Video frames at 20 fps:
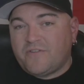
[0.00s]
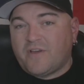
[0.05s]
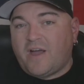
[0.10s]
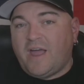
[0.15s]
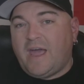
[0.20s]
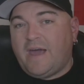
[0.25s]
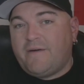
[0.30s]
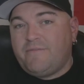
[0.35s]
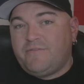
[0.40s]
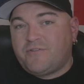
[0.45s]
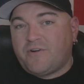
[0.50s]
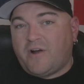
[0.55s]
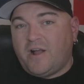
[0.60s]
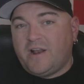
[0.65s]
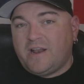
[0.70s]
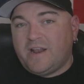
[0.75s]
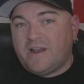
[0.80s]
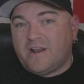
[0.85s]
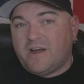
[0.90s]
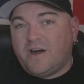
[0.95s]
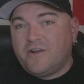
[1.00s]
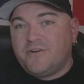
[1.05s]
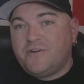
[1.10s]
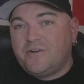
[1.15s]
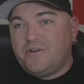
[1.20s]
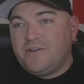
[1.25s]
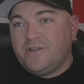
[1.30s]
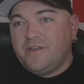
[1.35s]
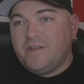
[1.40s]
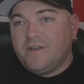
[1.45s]
I have tried it at
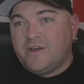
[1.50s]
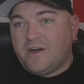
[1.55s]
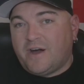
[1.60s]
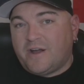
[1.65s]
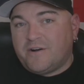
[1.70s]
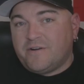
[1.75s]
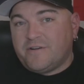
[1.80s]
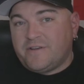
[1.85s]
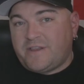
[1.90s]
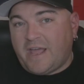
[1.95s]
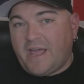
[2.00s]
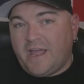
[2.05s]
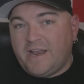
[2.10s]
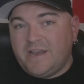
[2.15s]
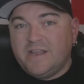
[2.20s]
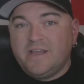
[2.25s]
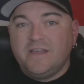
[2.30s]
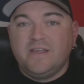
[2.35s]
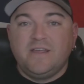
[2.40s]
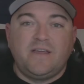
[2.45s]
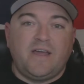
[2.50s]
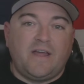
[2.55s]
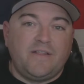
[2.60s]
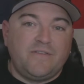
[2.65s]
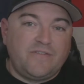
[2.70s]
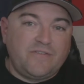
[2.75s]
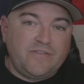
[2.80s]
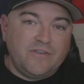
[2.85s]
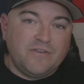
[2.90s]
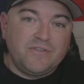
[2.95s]
100, 110, and
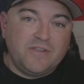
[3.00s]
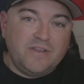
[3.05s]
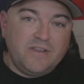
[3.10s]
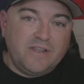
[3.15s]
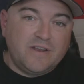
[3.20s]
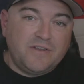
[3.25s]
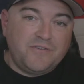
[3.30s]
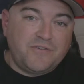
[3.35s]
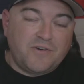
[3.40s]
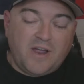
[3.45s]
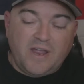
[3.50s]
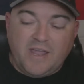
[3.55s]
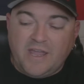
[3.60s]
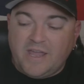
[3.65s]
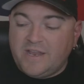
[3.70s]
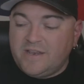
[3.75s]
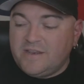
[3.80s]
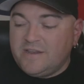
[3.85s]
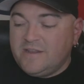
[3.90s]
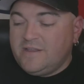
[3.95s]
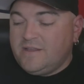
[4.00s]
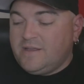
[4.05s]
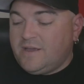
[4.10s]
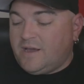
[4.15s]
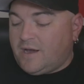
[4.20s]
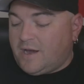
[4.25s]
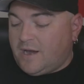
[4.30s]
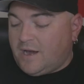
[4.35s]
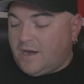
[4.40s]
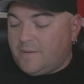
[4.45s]
still didn't get a dry hit,
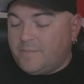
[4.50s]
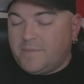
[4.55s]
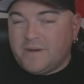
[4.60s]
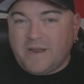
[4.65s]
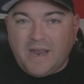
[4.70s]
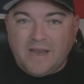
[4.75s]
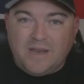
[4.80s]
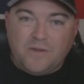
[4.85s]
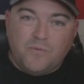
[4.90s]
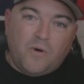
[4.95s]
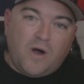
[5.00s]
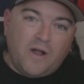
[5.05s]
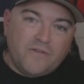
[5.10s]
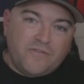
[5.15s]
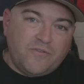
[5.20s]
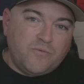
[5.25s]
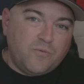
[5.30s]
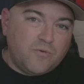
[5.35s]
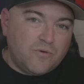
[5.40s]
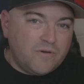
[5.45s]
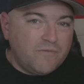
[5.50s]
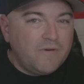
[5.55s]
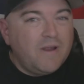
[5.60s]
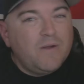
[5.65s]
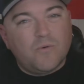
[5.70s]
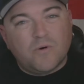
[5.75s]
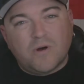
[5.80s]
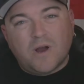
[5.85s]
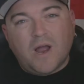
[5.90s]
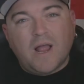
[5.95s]
but 80 watts is
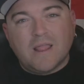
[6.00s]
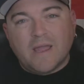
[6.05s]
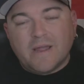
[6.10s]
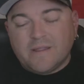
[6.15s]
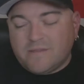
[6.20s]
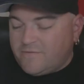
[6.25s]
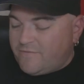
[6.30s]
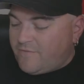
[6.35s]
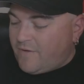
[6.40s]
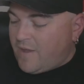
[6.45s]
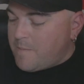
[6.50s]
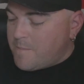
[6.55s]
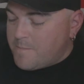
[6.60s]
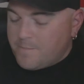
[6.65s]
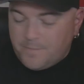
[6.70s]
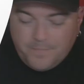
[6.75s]
right where I like the vape.